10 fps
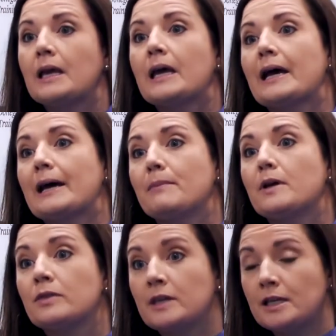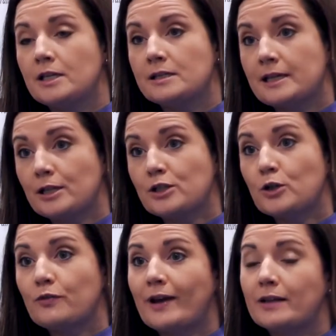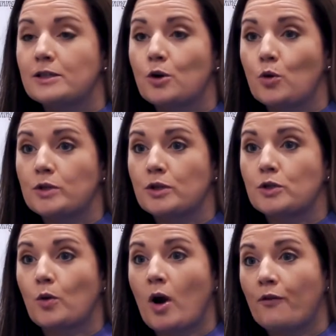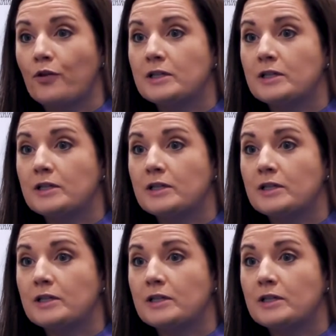The Skills to Advance courses are offered